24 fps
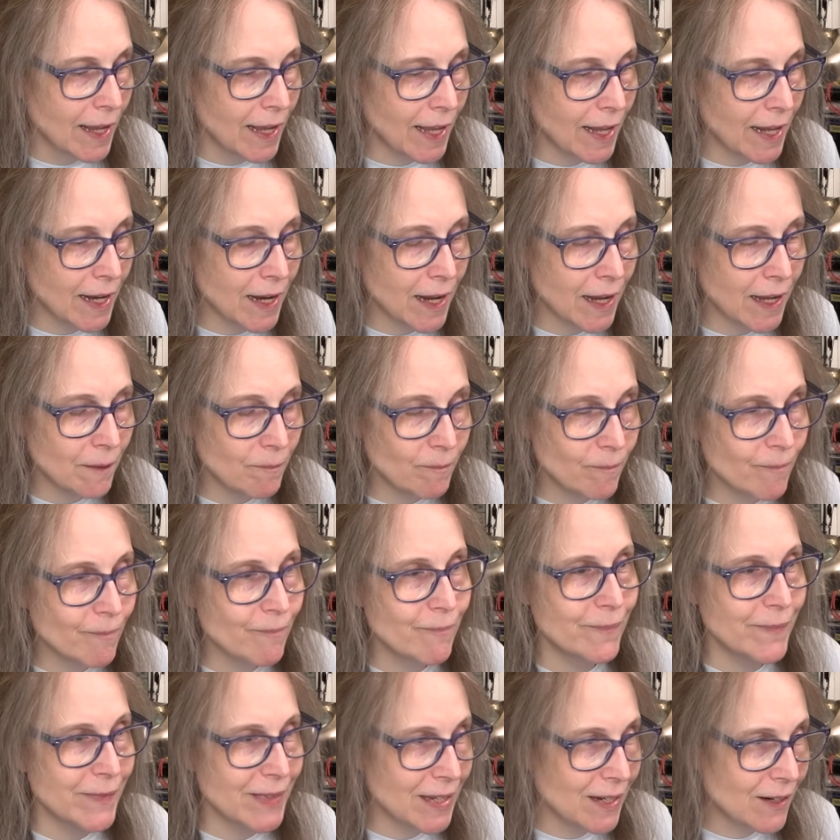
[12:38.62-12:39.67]
And I,
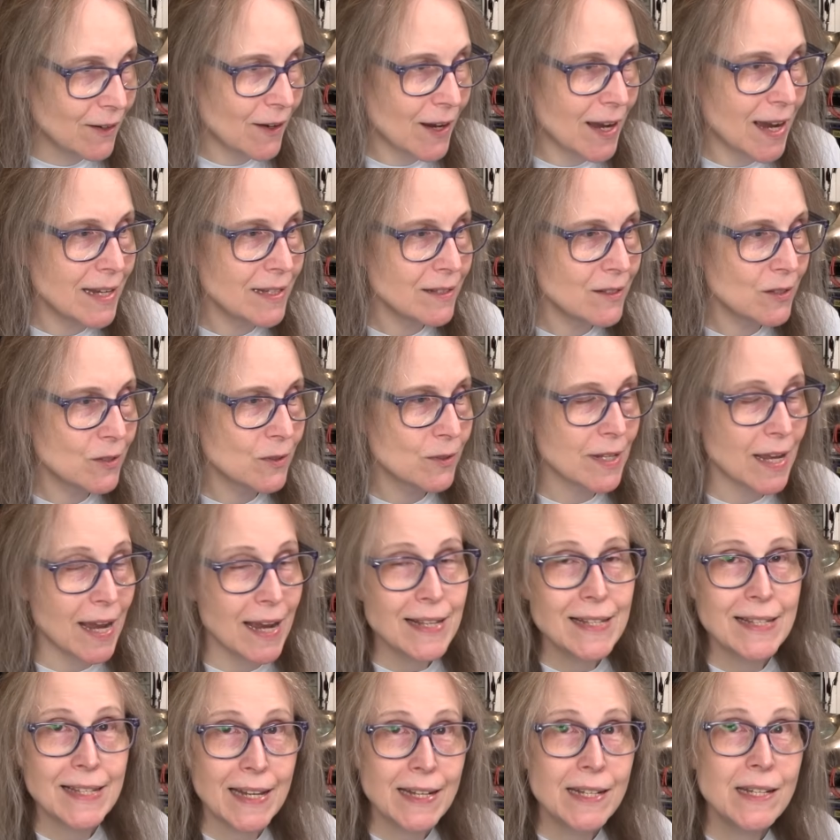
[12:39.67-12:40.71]
you know, I, I
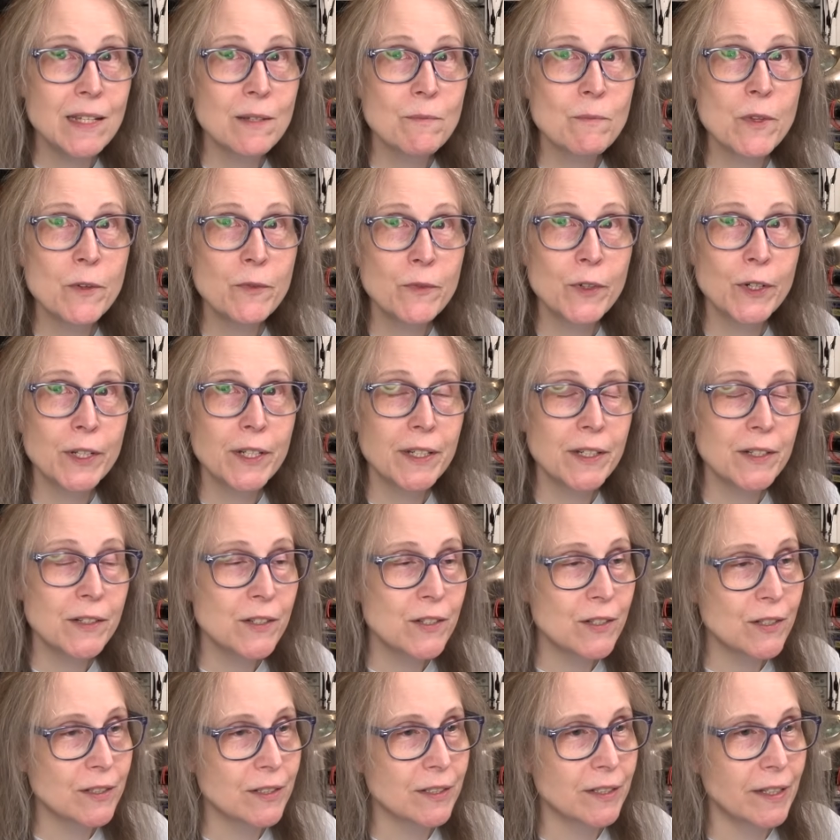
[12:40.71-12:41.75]
sent him the
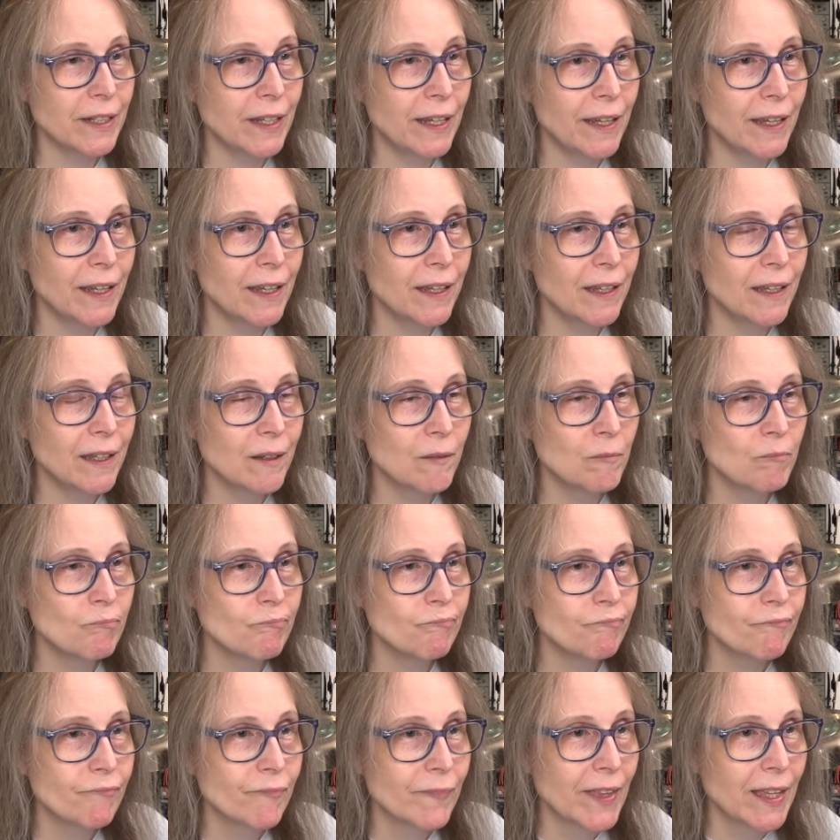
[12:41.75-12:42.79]
footage,
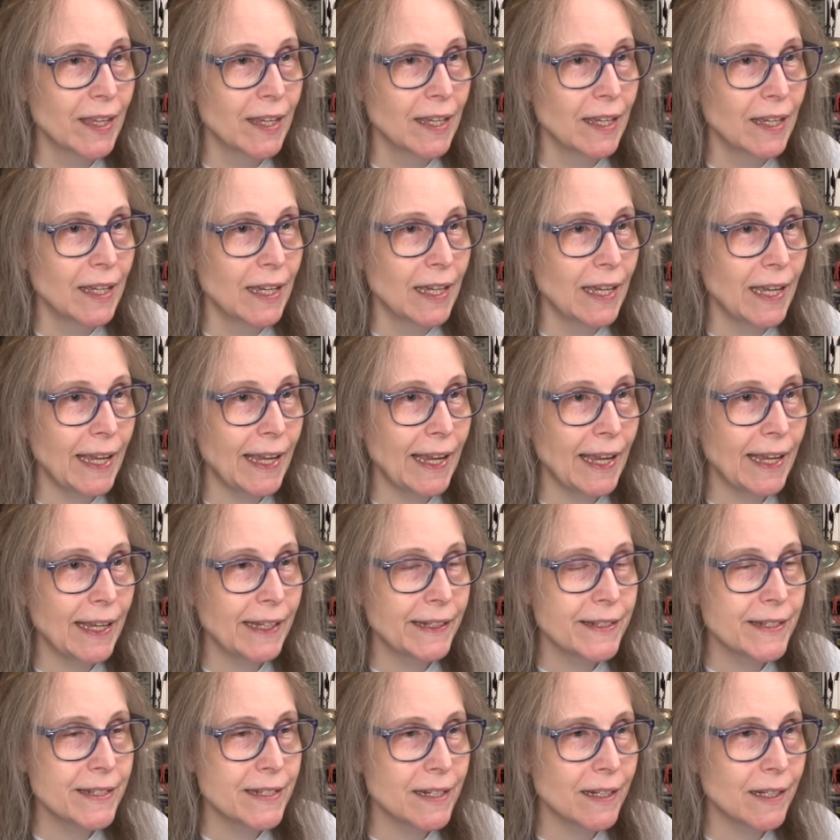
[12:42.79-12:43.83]
um,
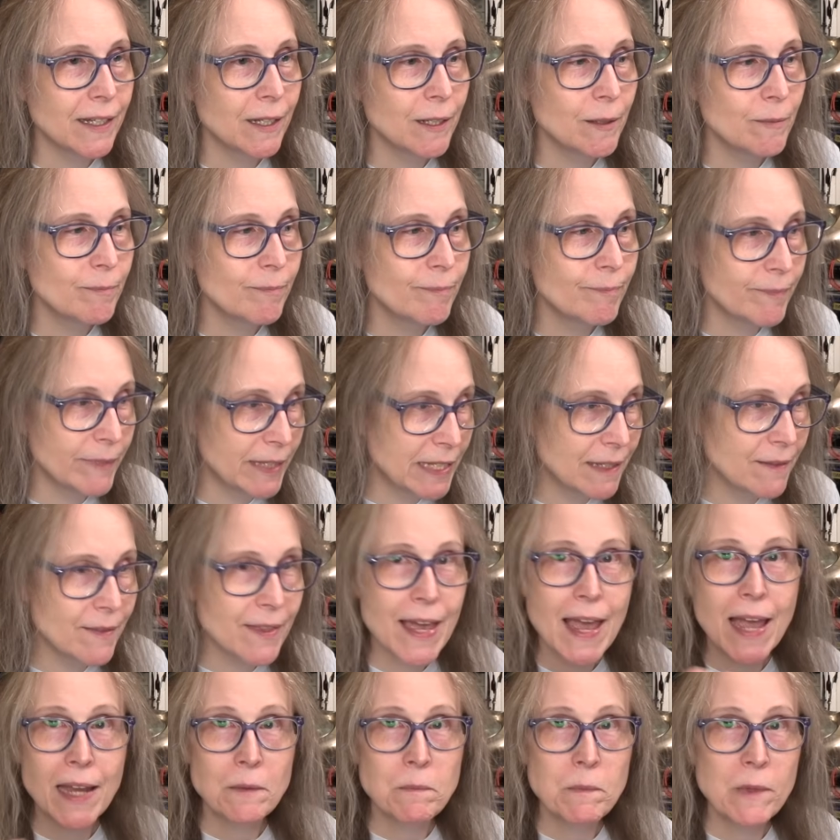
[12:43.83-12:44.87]
and uh, he
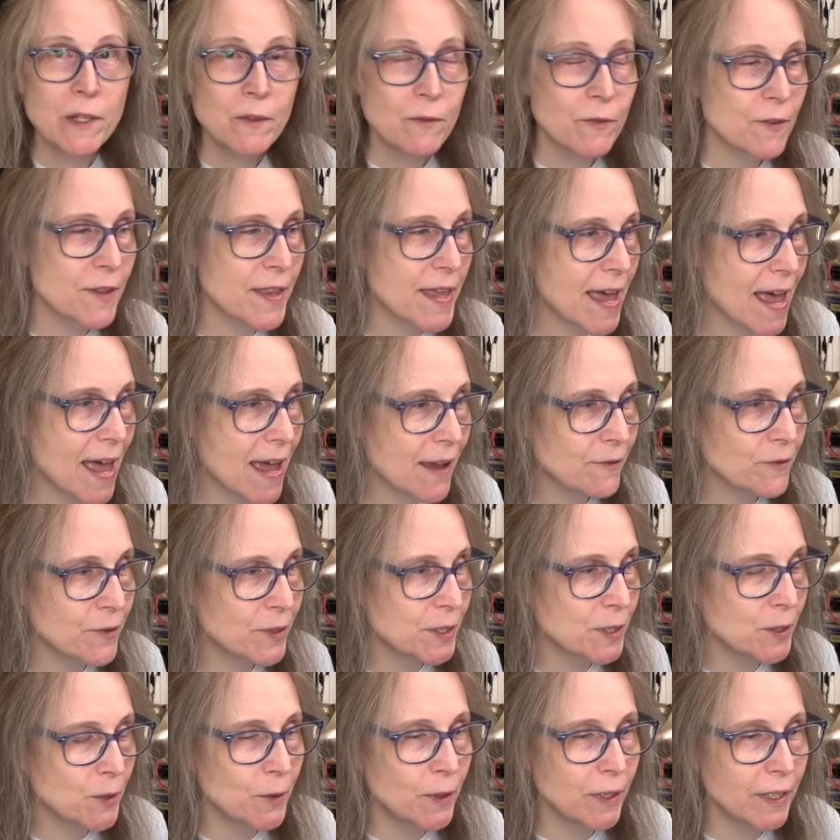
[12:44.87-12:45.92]
thanked me for that, for
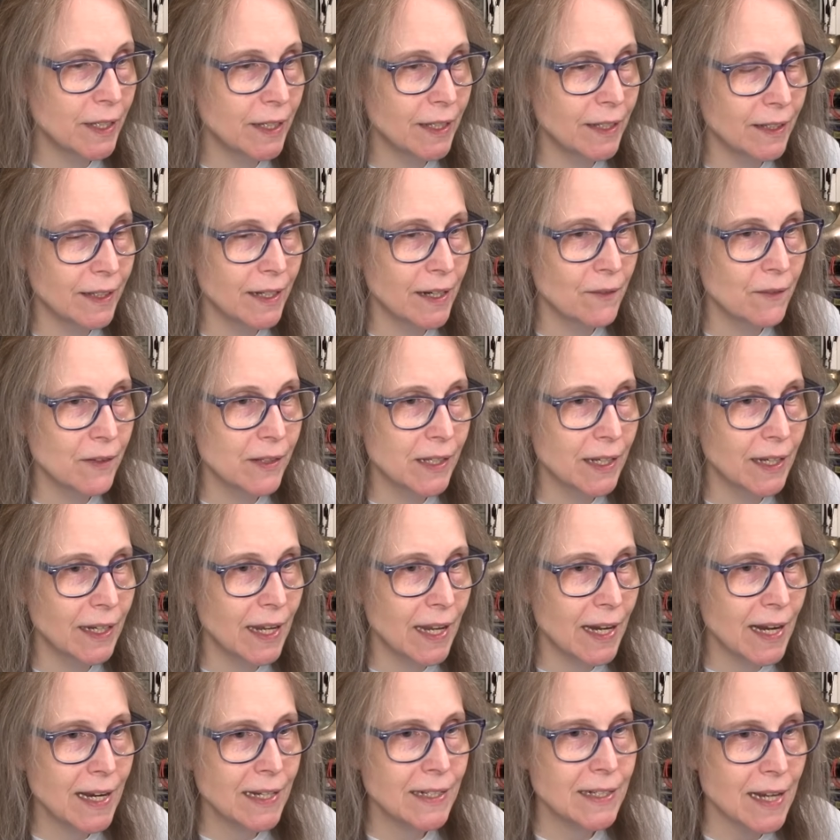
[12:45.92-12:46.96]
doing it and everything.
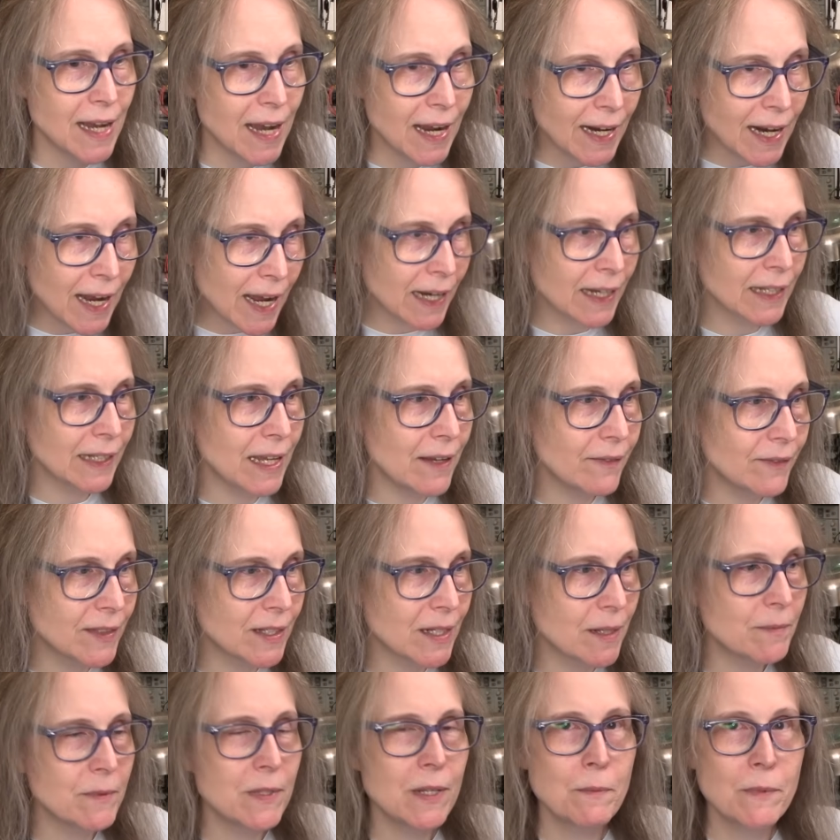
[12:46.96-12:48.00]
And I, I kind of left it
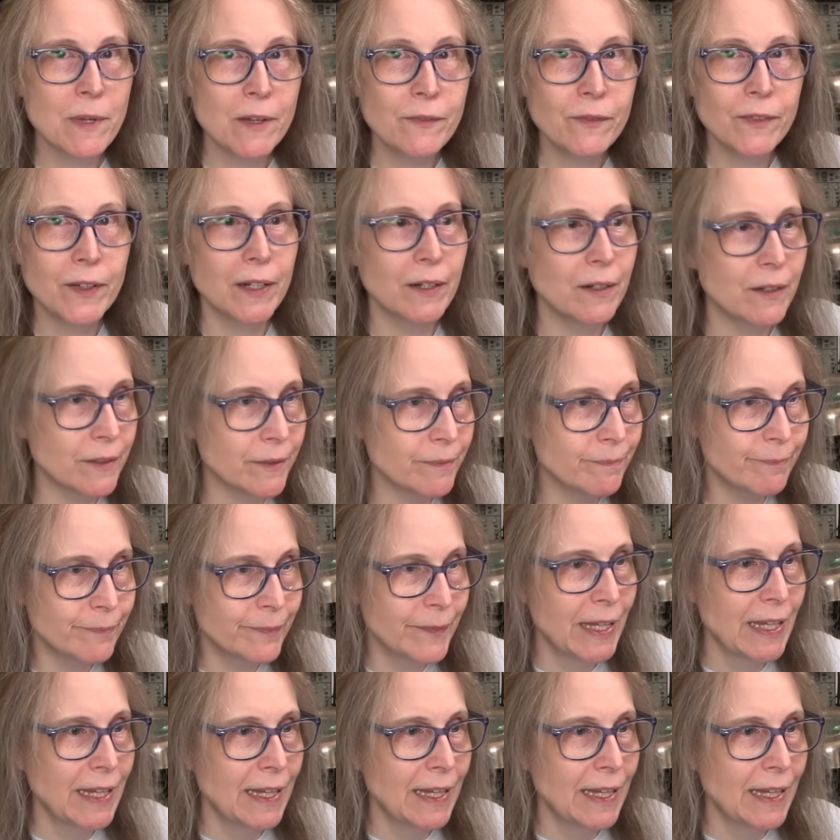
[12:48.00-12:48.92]
up to him. I figured